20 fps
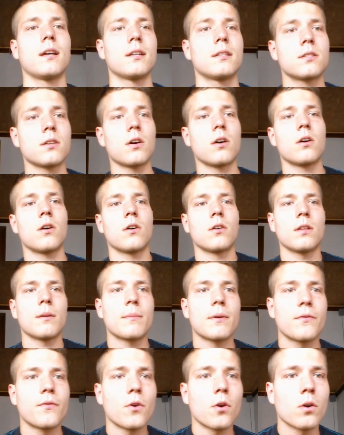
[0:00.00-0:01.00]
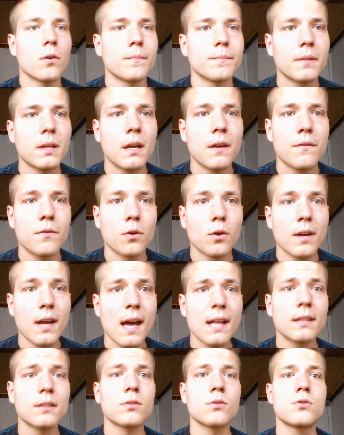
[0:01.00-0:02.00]
So number four, if you
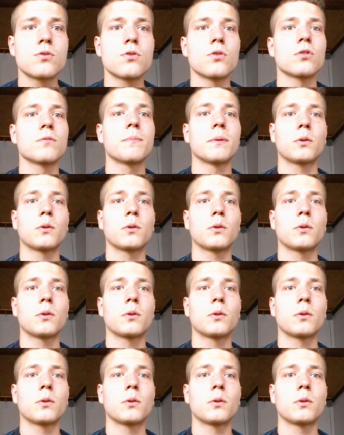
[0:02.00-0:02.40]
had to choose